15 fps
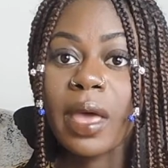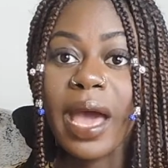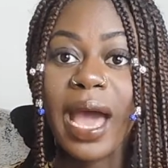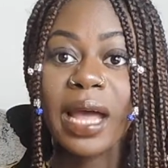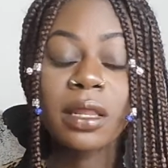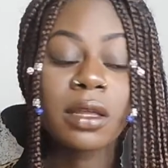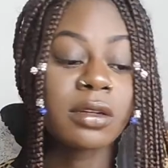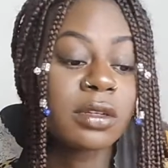
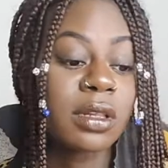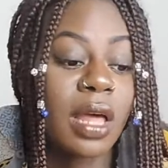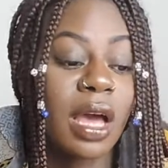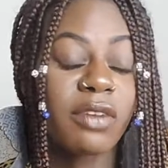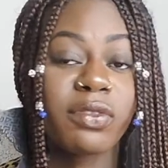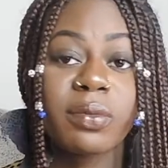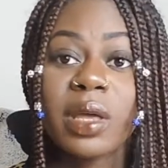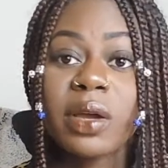I learned a
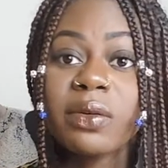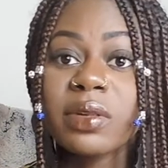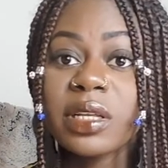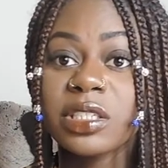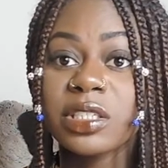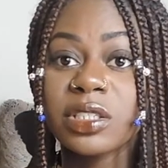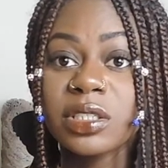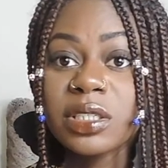lot from that
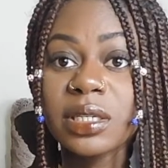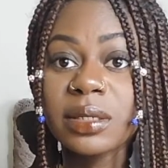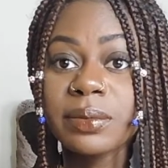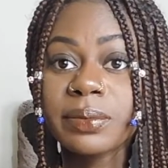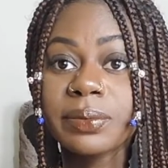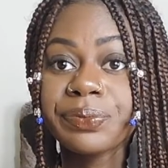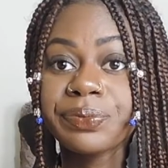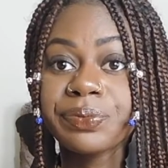
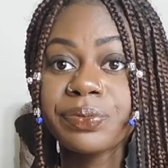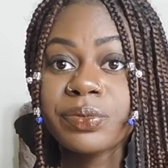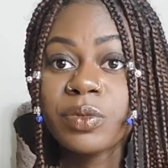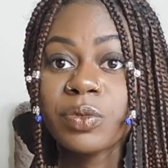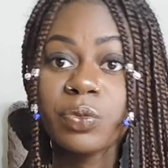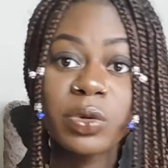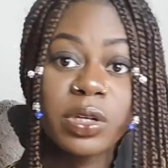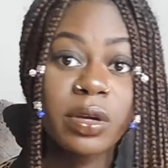relationship.
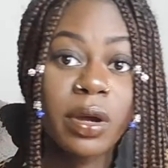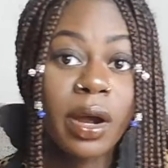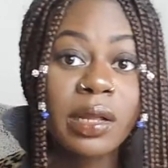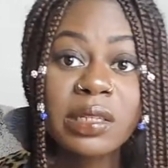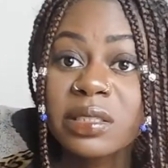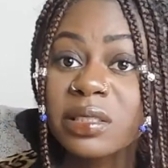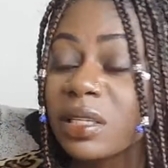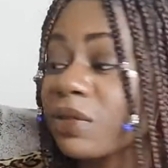
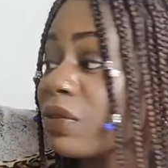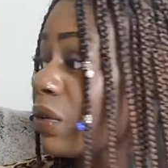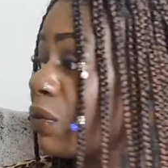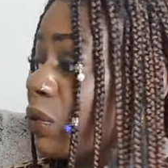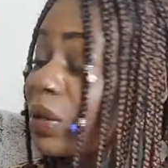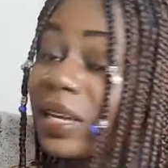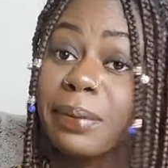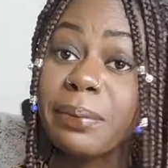Regardless of if
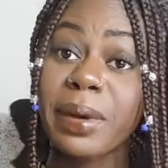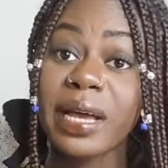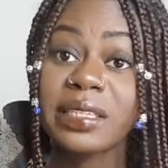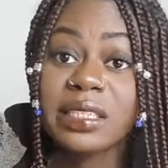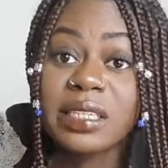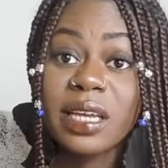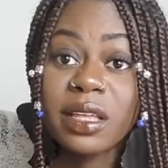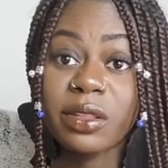we get back
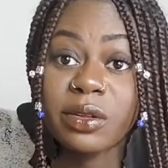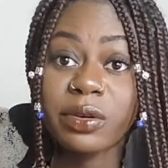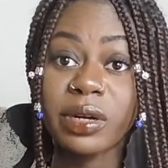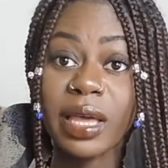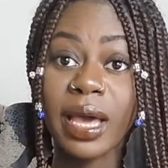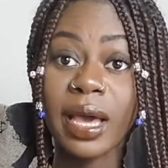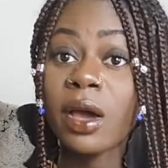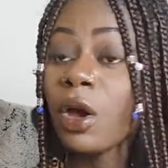together or
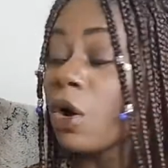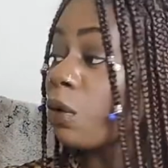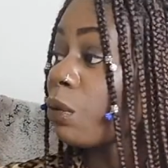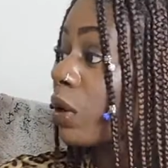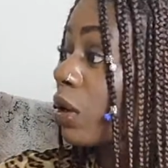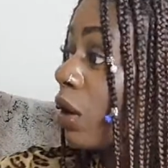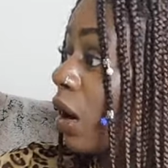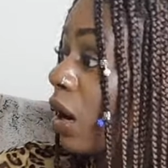not,
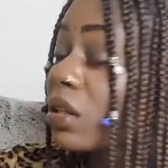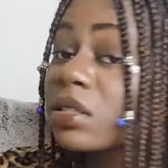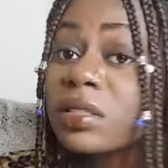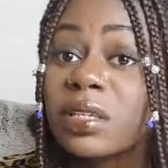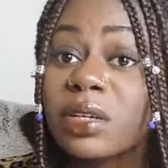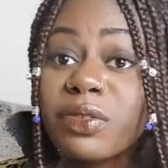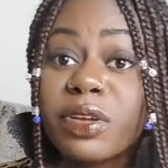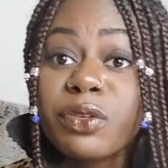regardless
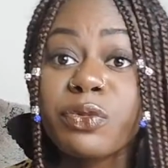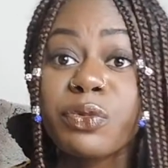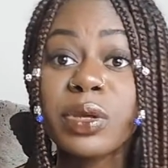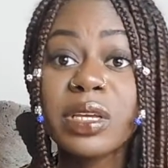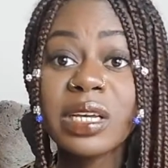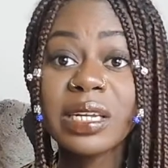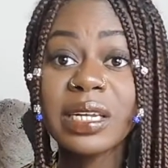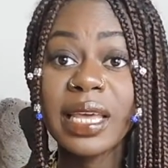of if
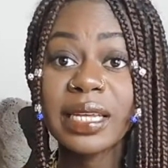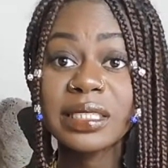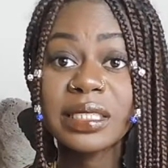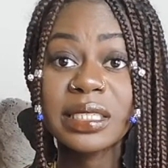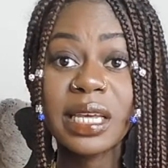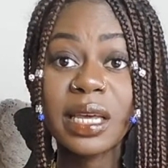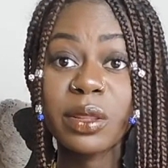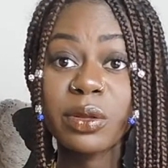we connect
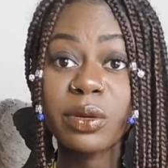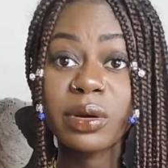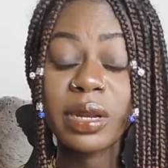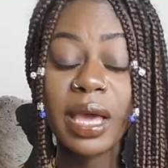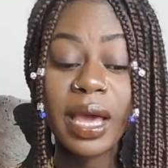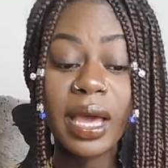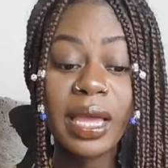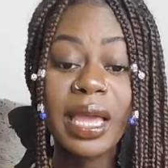together or
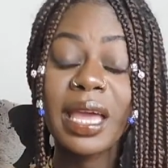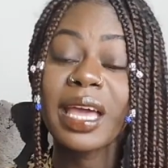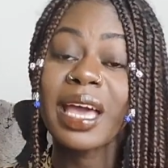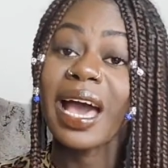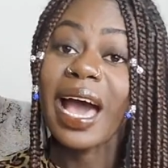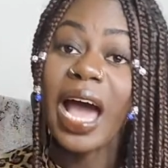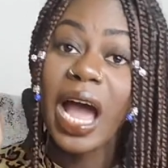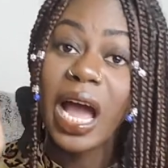not,
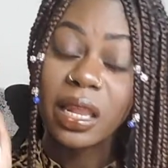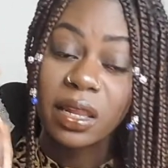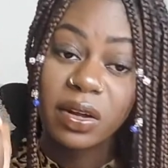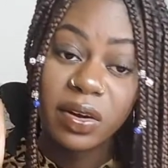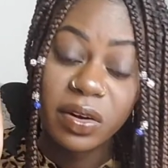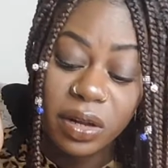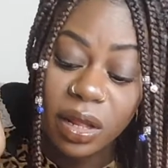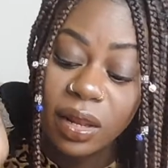I
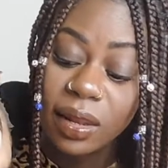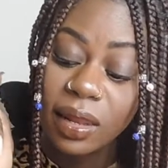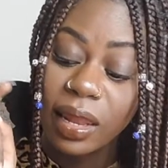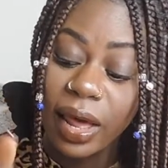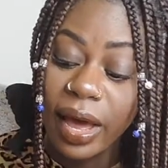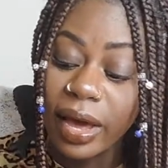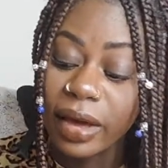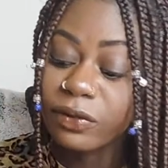learned a
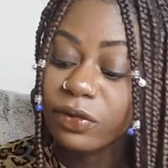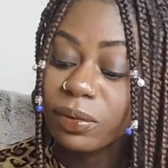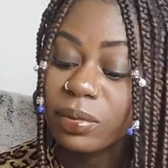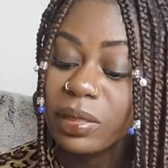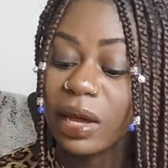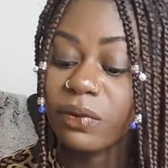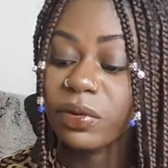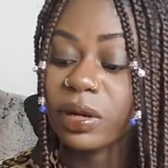lot from
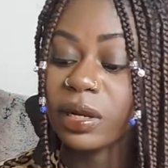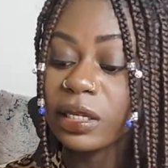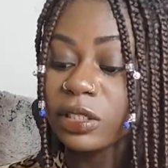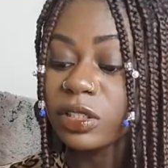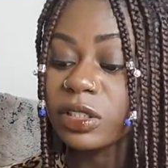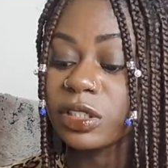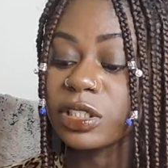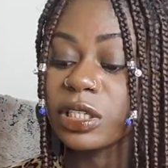that
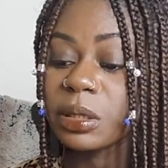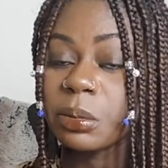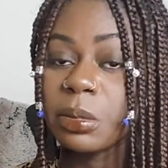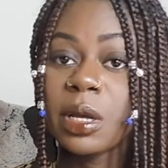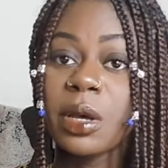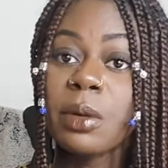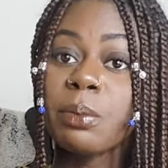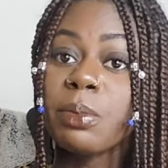relationship.
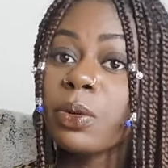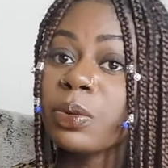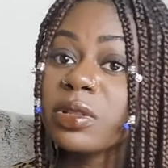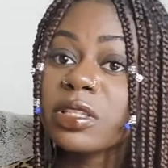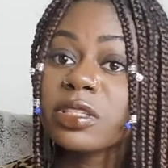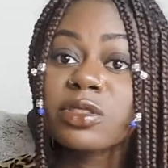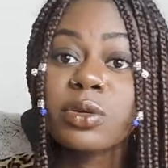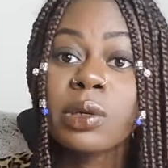But with
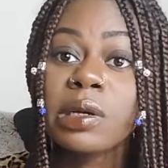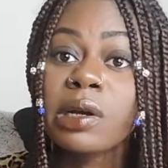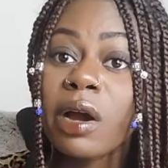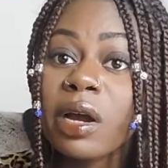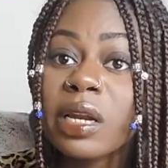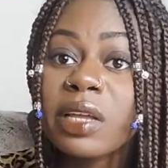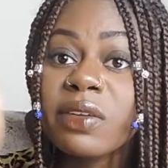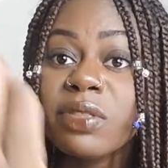the sword
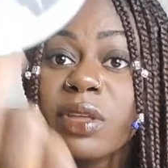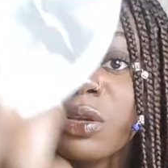card, even